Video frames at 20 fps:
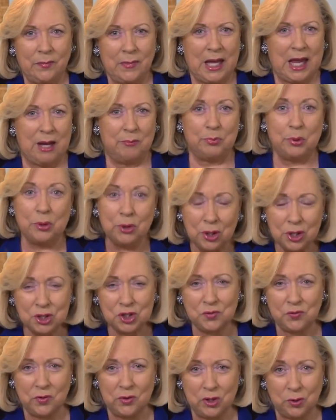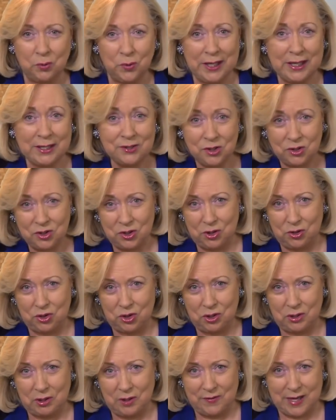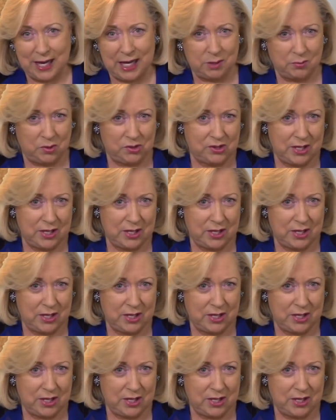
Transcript: and push for the reinstitution of animal